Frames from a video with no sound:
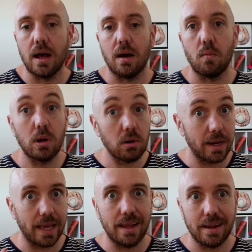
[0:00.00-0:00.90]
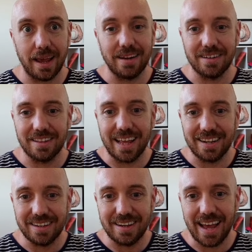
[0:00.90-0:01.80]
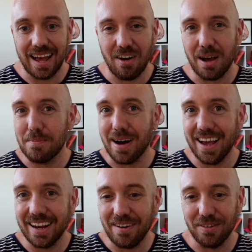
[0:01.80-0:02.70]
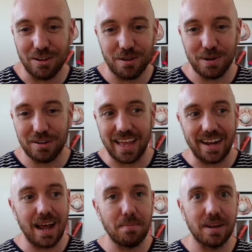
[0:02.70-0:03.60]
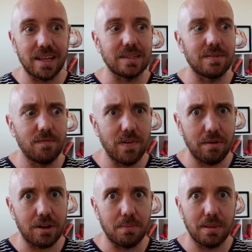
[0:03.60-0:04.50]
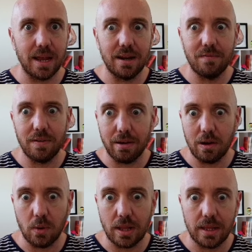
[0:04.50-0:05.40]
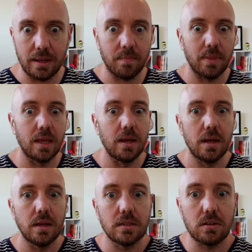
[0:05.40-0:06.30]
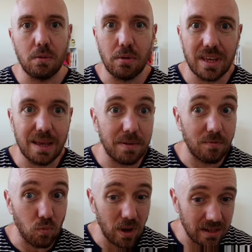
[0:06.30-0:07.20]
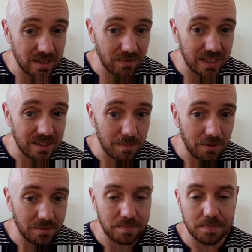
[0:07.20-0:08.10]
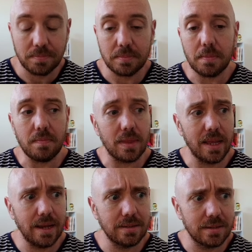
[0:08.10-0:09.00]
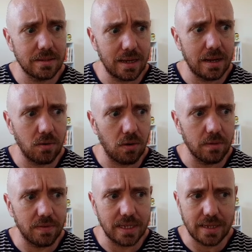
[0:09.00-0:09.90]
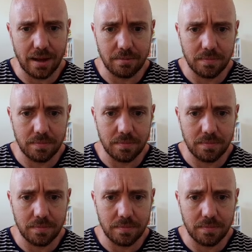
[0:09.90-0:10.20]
We're not going to get into that now. I might have a look at building that out, but it gets very complicated very quickly. So we want to keep it relatively simple and just send all of these out.